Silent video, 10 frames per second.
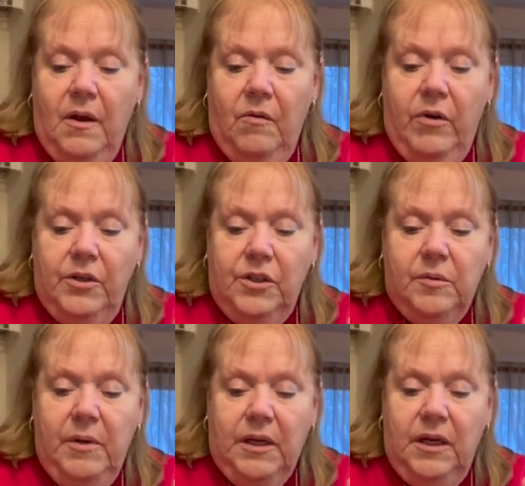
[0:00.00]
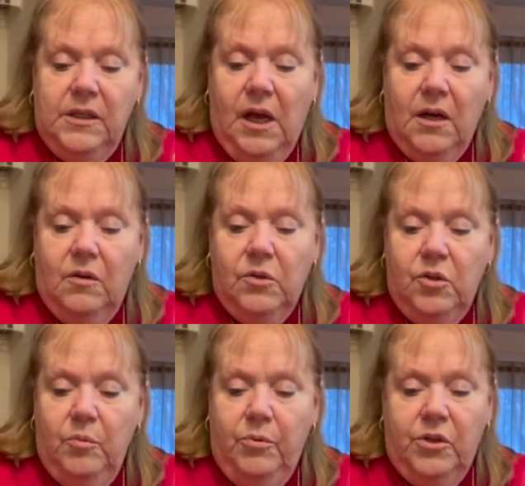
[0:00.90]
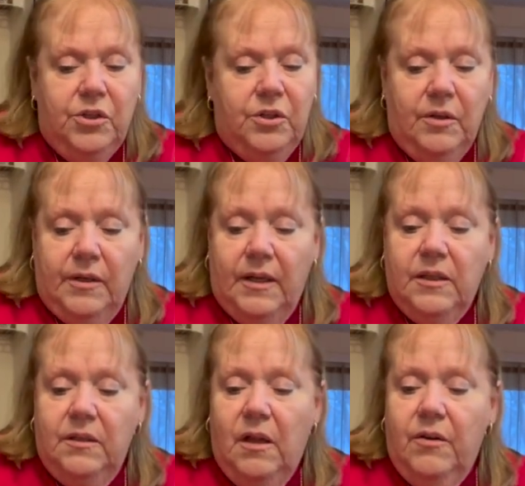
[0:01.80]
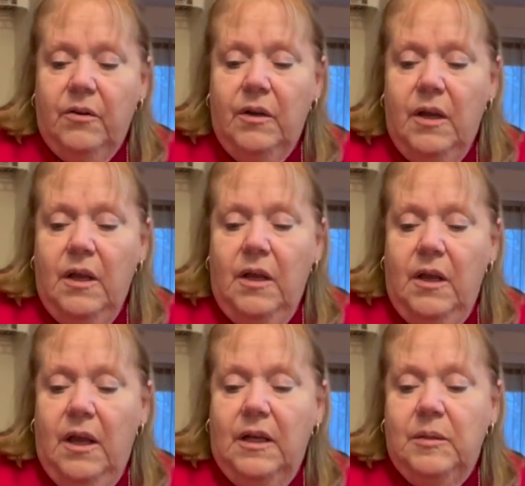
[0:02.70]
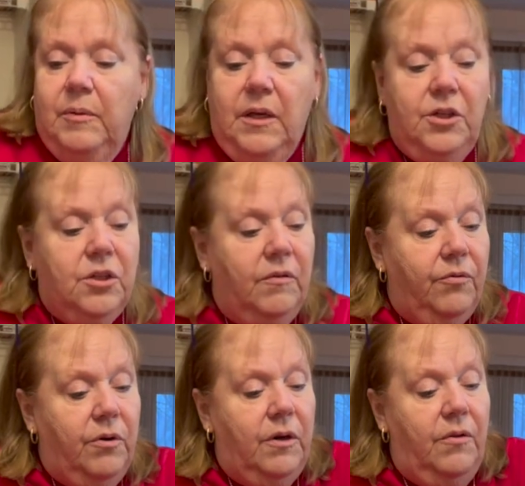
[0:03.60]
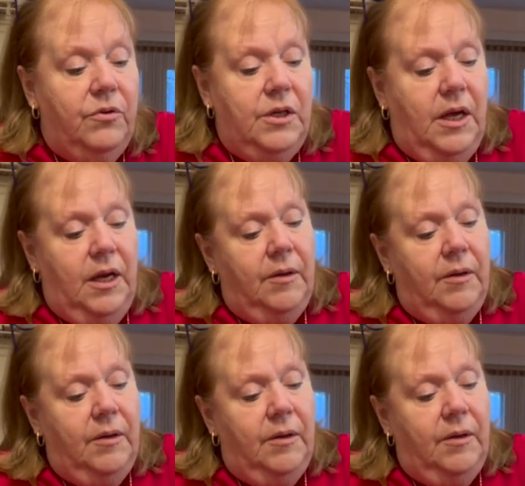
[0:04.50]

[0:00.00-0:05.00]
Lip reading: Rachel's making taco soup, which that's another explanation for another day.